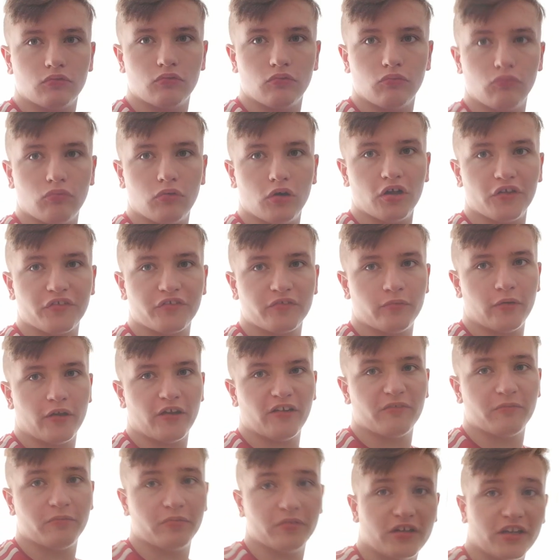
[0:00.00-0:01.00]
What's up
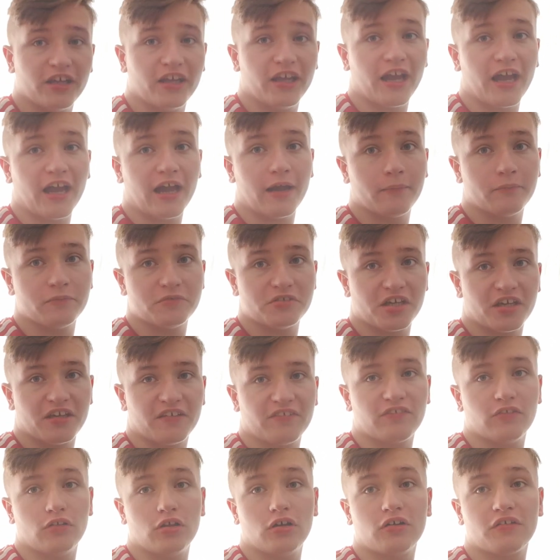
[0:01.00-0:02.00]
everybody, I'm
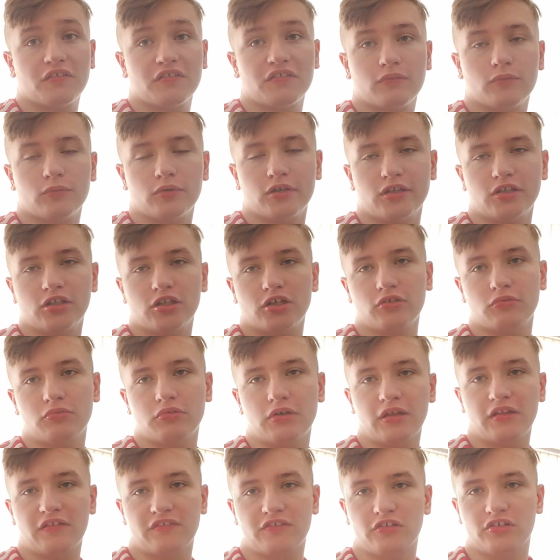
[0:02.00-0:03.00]
Jay's Vlogs. you know
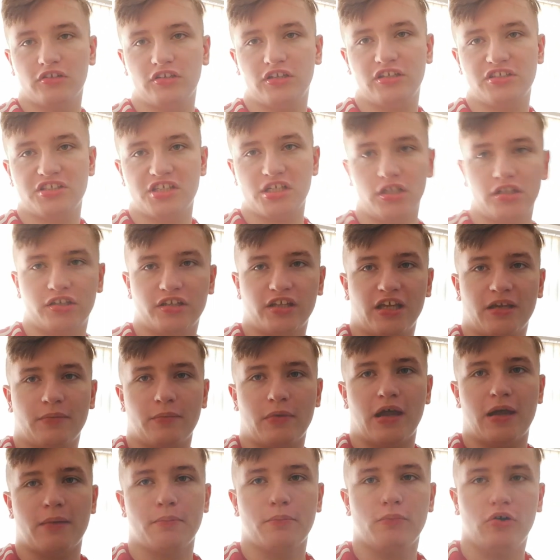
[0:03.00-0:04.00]
that's not the channel name.
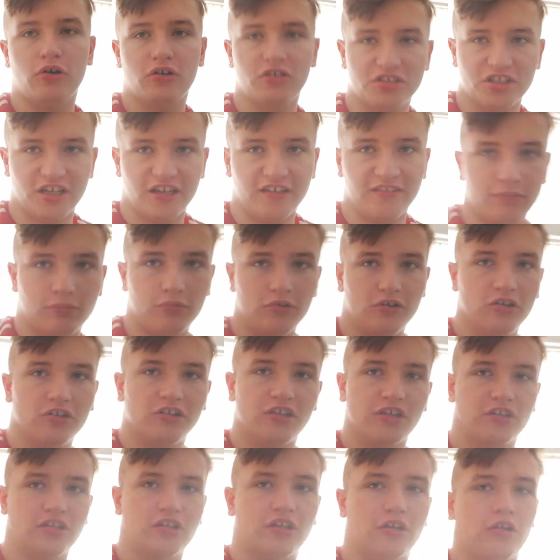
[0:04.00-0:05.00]
I'm more Jay's Vlogs.
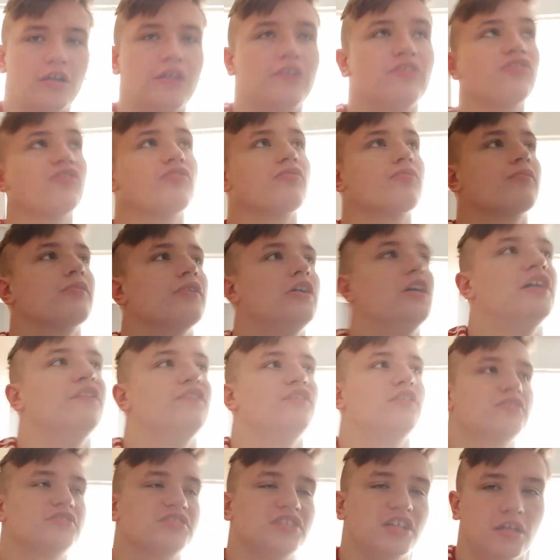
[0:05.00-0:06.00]
I don't know, I'm just Claire
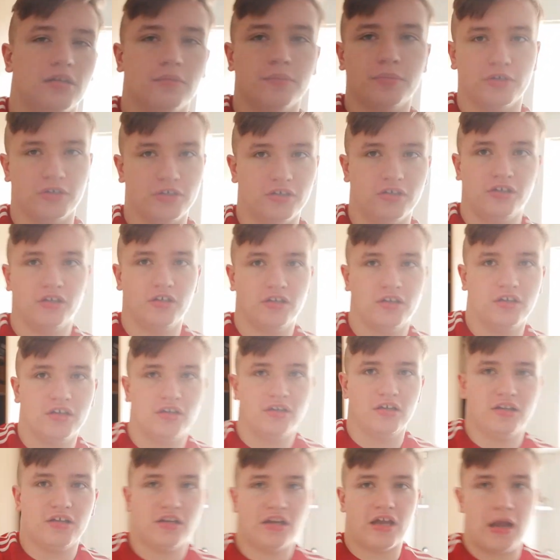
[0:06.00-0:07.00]
Vlog channel, but
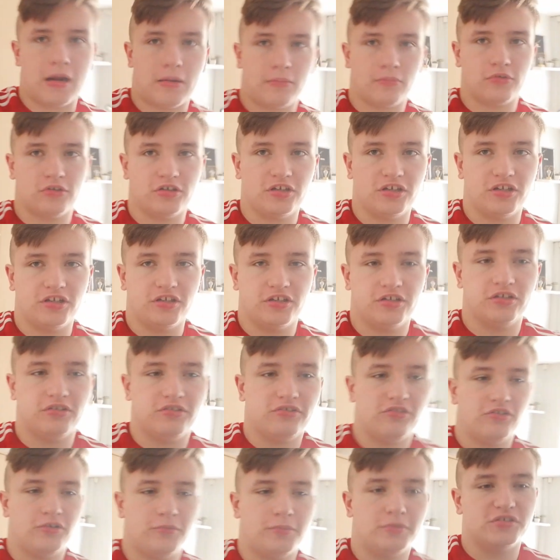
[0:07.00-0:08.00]
I'm gonna
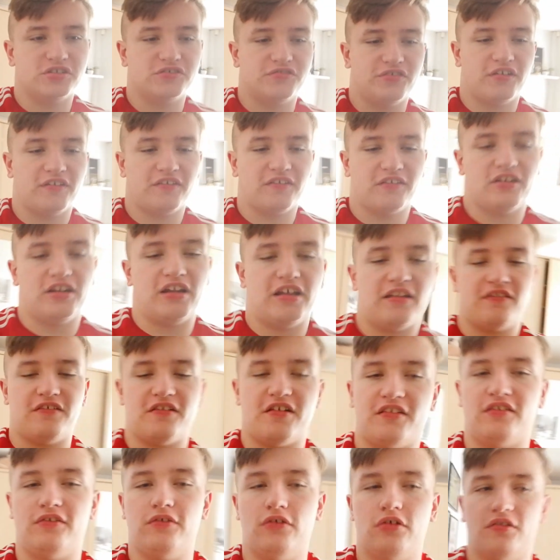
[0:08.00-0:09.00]
do a bunch of things today,
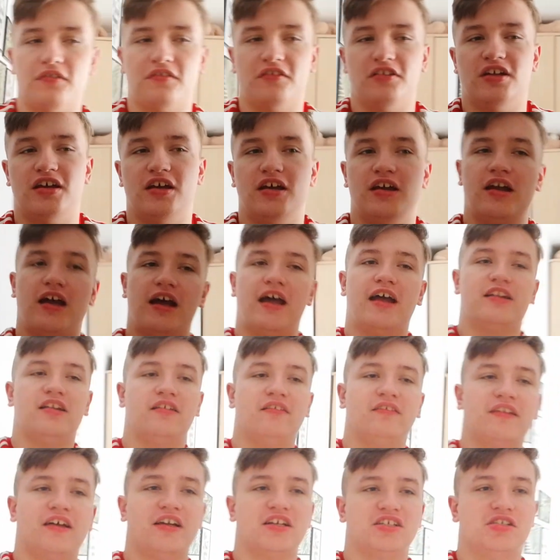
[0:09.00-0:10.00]
science vlog today. I
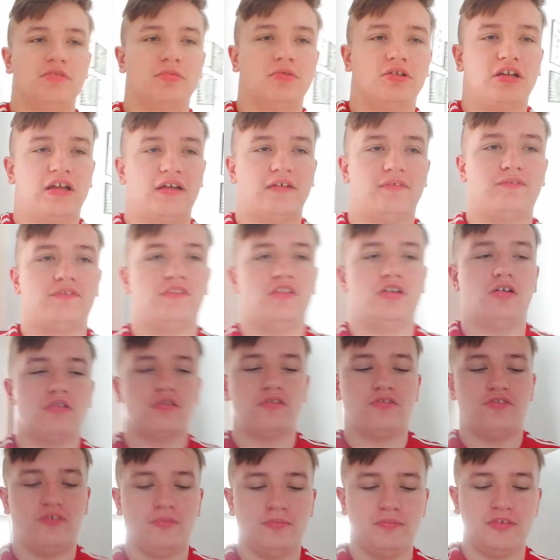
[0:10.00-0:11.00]
didn't actually upload that vlog
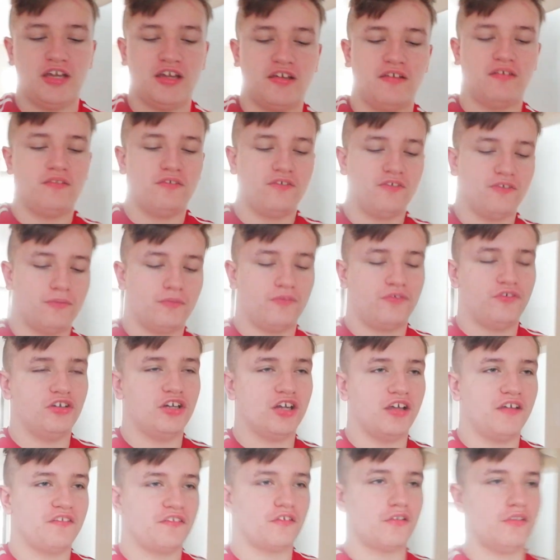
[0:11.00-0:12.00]
from yeah from a few
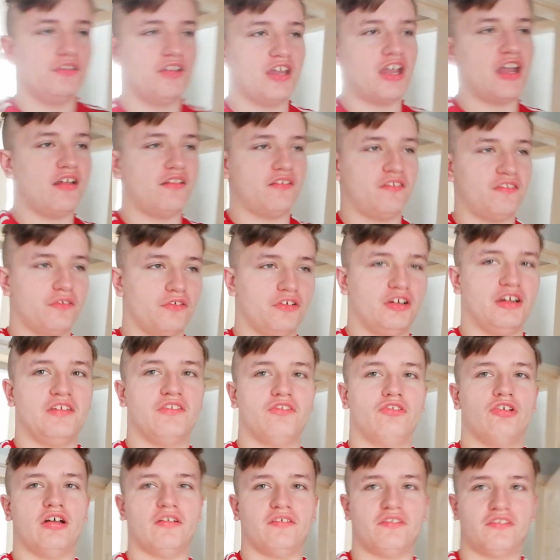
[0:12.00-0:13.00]
days ago yet, so I need to
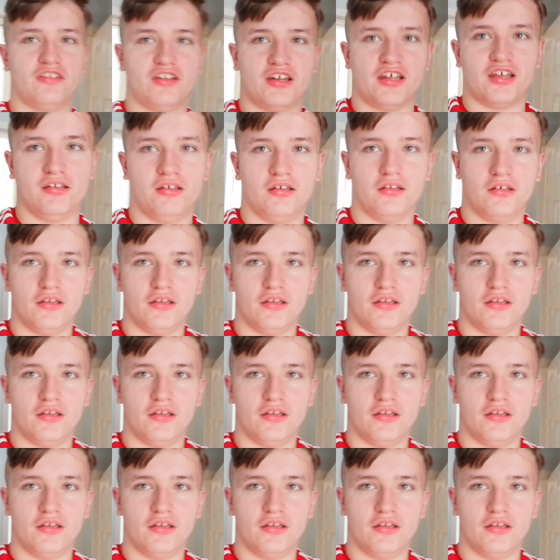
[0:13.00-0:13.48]
do that today.